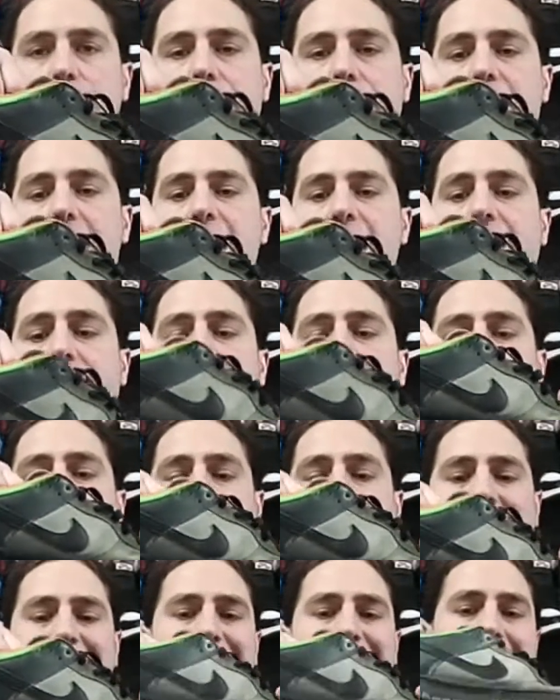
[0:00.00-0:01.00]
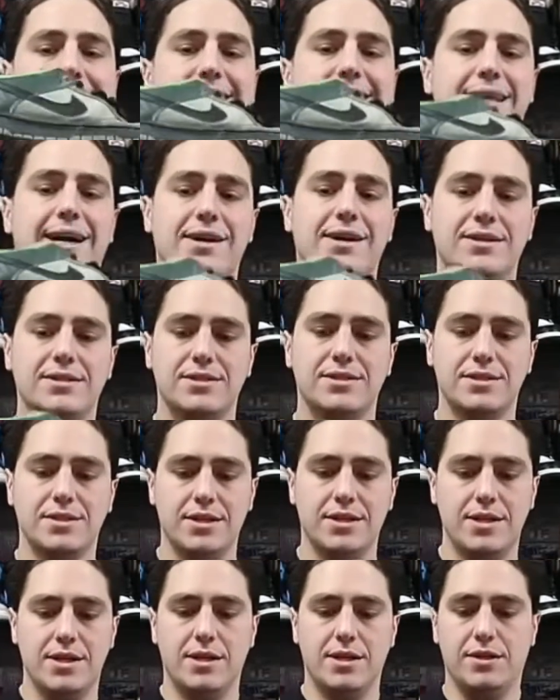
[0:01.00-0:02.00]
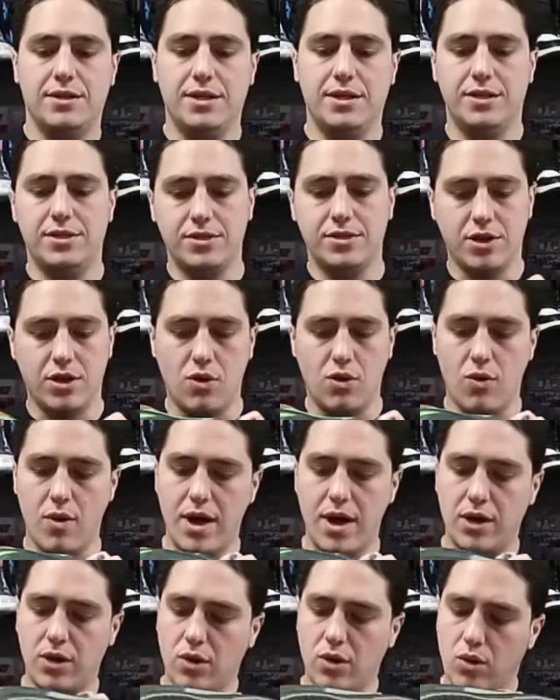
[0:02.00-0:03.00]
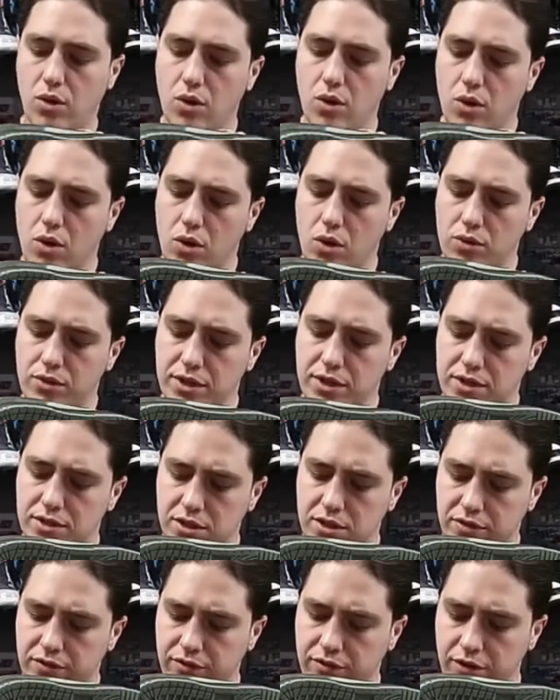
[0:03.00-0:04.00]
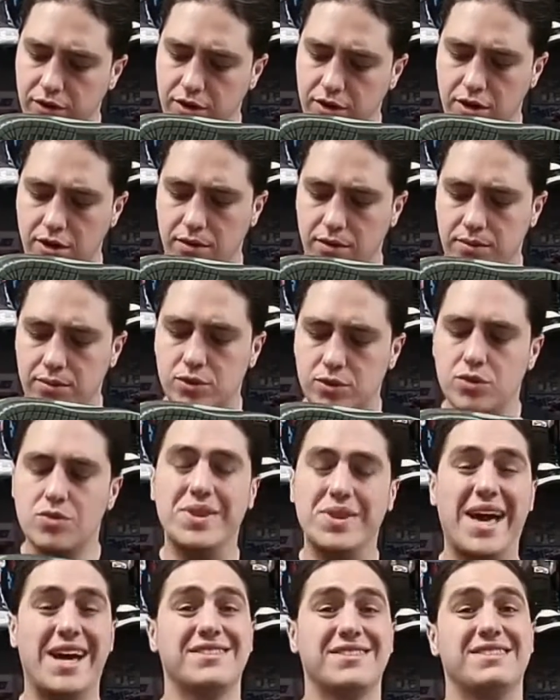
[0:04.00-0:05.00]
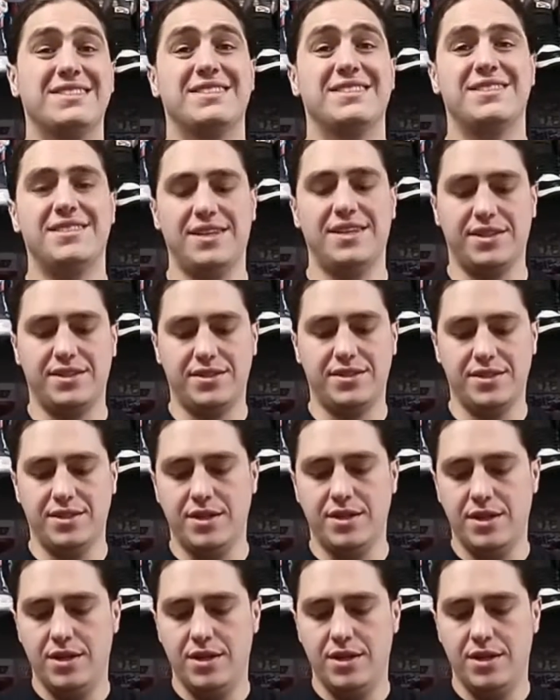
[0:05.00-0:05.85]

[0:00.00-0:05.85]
Pack Nike Dunks. These are quite old. These are from 2006.